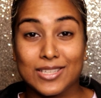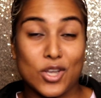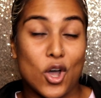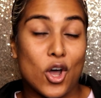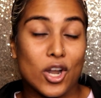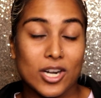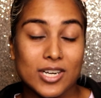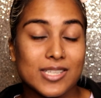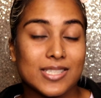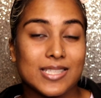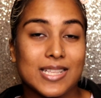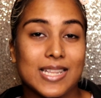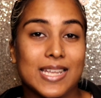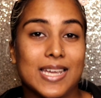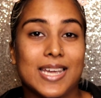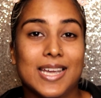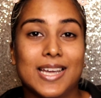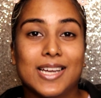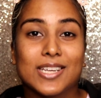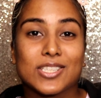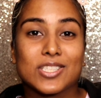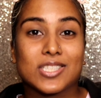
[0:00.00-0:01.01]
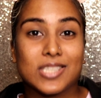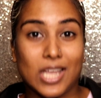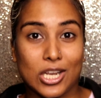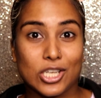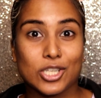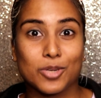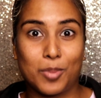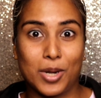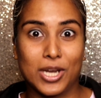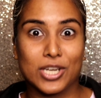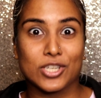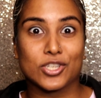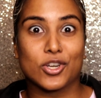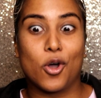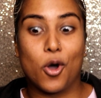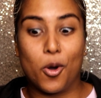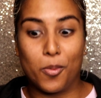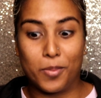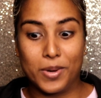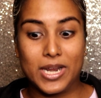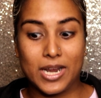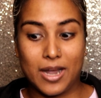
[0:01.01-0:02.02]
honestly such a pleasure
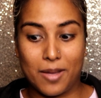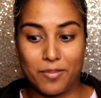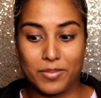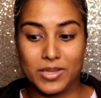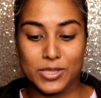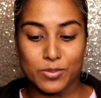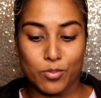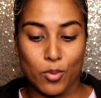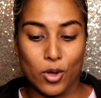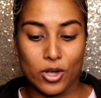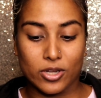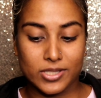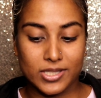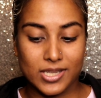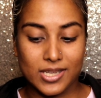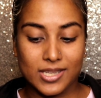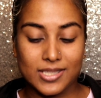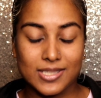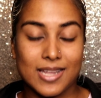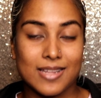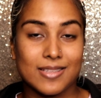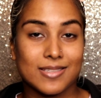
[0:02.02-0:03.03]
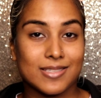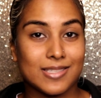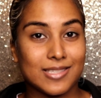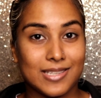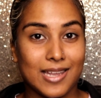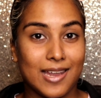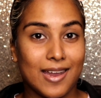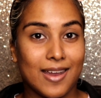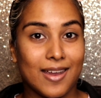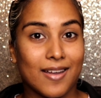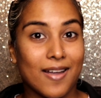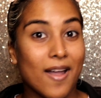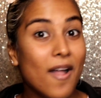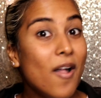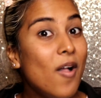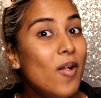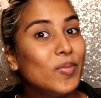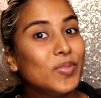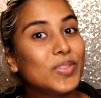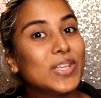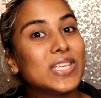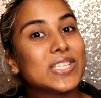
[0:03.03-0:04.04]
opening up these boxes and seeing
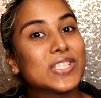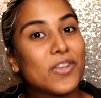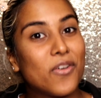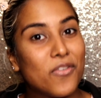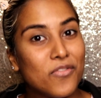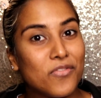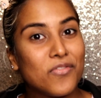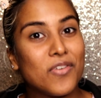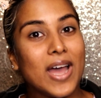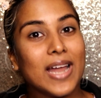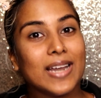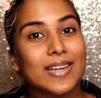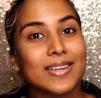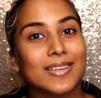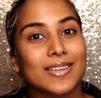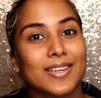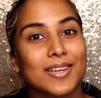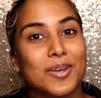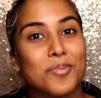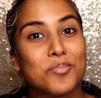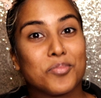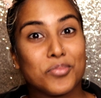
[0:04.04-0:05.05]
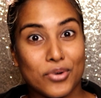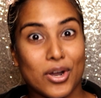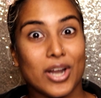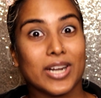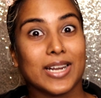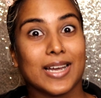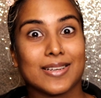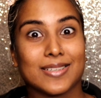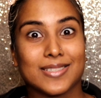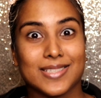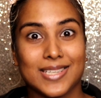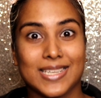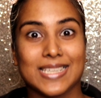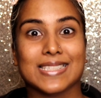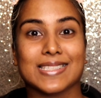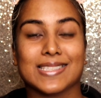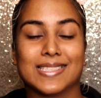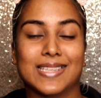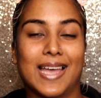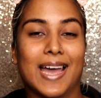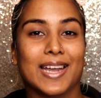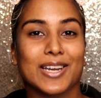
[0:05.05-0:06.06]
these fun products
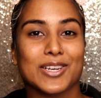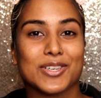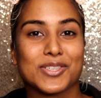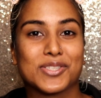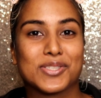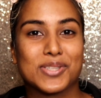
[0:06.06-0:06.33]
inside.